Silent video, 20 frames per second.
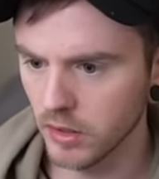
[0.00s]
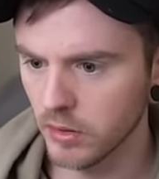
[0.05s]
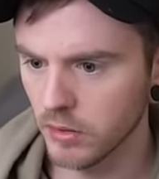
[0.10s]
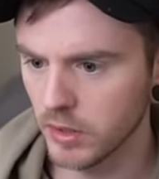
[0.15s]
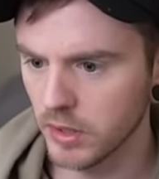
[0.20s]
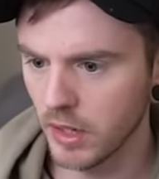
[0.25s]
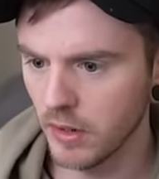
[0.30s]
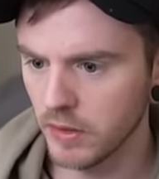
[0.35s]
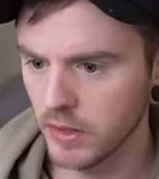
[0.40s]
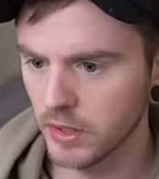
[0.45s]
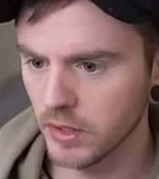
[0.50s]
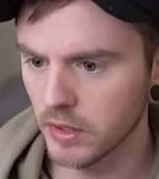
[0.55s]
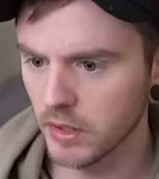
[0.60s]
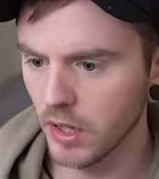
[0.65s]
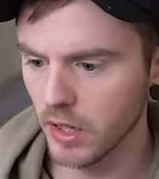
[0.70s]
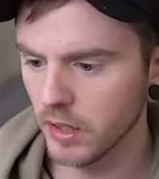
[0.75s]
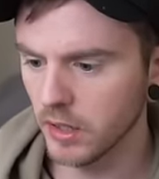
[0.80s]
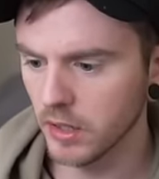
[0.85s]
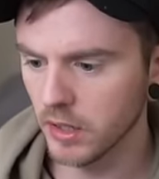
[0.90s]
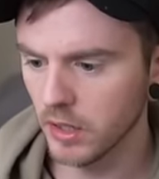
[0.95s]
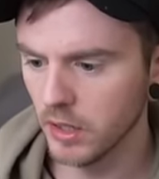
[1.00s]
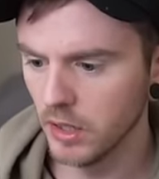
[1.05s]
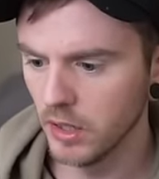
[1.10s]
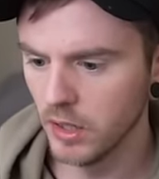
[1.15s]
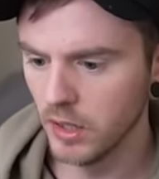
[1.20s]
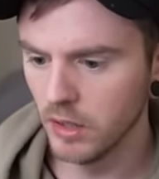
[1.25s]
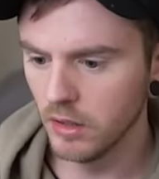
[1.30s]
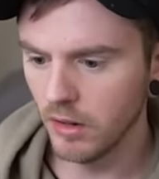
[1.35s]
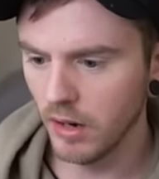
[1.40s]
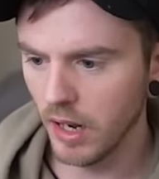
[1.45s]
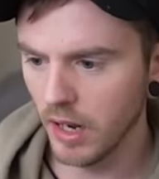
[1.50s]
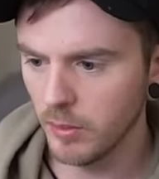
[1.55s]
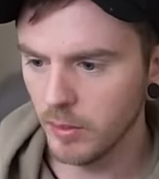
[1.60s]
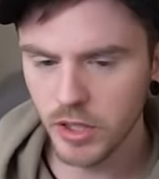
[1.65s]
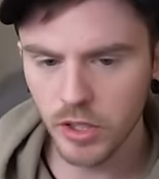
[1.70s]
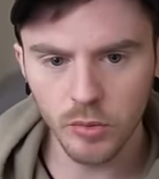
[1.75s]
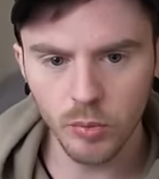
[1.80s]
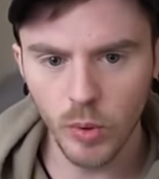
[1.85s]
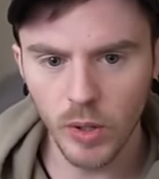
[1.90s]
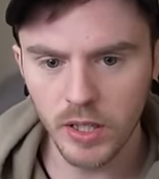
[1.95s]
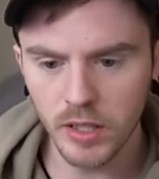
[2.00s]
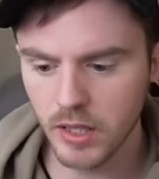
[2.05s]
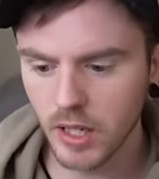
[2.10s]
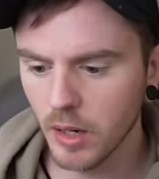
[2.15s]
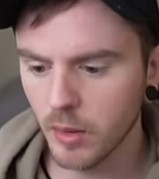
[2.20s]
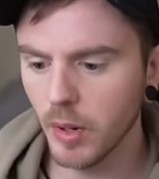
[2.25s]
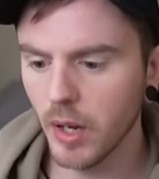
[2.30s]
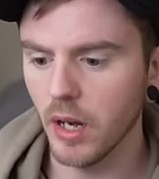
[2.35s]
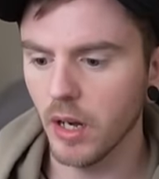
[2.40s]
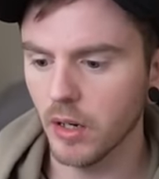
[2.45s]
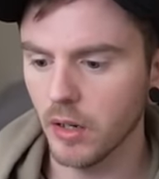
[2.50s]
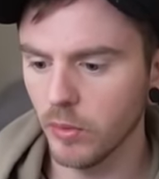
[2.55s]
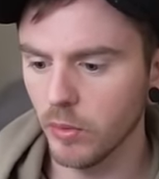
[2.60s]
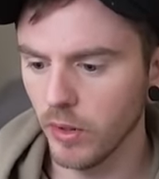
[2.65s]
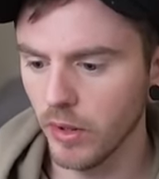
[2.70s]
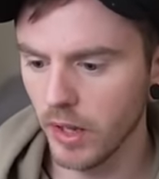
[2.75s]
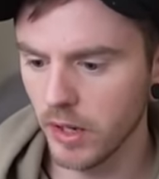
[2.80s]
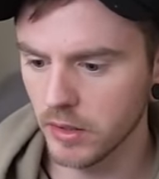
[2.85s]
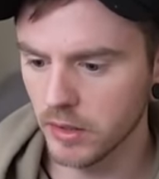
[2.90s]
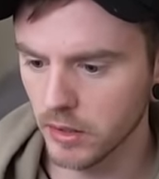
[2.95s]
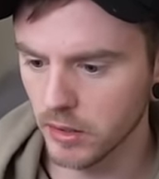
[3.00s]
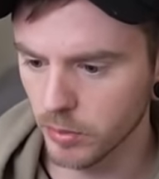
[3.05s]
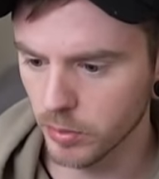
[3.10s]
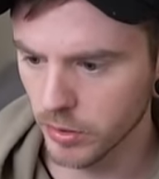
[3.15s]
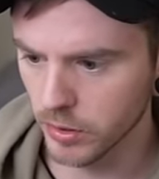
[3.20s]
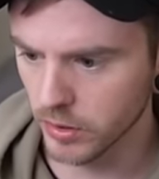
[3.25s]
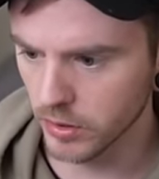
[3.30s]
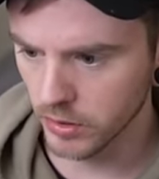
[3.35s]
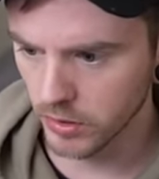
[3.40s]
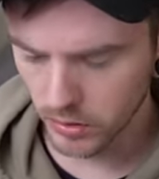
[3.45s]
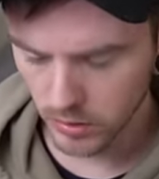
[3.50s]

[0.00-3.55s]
It's never just like, all right, let me just win a stack back with aces, please.